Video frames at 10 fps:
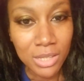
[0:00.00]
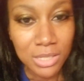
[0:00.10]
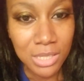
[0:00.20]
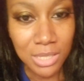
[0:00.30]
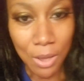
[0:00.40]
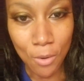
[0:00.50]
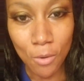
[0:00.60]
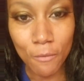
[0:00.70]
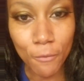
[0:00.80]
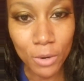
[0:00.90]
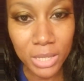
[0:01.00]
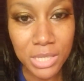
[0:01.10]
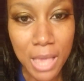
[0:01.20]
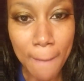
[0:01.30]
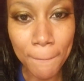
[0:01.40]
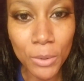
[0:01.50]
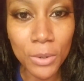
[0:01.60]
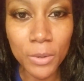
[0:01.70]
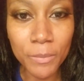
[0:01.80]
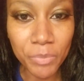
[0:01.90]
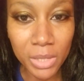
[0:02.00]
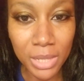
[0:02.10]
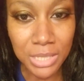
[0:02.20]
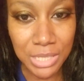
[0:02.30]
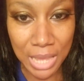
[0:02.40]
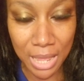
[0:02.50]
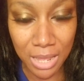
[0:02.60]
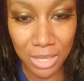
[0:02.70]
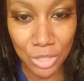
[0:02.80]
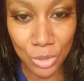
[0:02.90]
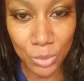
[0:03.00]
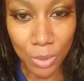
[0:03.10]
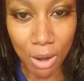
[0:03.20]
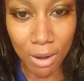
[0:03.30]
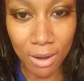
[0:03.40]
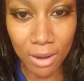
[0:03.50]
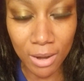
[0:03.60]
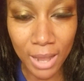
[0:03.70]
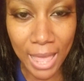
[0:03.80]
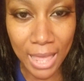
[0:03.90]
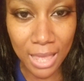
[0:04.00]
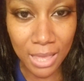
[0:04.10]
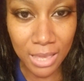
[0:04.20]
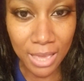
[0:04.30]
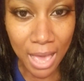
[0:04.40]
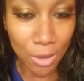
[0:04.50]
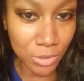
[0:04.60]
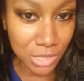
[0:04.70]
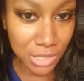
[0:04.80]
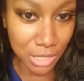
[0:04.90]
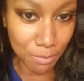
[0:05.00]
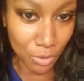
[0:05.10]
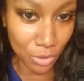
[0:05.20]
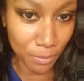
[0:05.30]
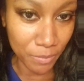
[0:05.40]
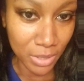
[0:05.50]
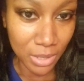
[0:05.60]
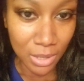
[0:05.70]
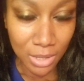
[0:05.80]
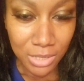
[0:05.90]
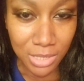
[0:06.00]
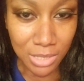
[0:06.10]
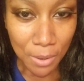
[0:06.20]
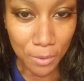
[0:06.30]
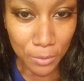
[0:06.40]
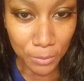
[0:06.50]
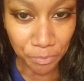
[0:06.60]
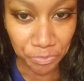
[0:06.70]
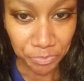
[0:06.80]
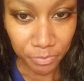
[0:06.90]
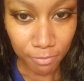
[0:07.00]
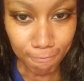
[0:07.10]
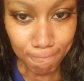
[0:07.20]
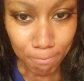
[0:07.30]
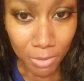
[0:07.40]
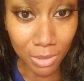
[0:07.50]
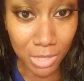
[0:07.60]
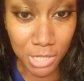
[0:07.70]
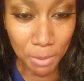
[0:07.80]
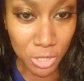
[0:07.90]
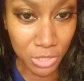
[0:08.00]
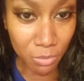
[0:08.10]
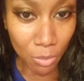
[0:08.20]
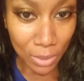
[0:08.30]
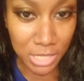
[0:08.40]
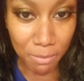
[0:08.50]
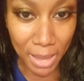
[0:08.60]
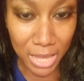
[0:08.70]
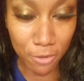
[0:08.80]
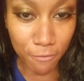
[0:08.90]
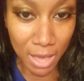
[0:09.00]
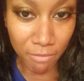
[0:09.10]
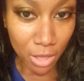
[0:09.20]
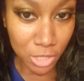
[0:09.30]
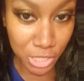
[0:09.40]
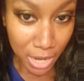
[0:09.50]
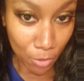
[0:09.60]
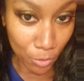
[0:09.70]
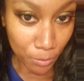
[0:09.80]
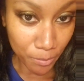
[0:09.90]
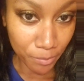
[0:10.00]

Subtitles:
So, for example, let's say you are a housekeeper. So, this person will want to pay you $5 an hour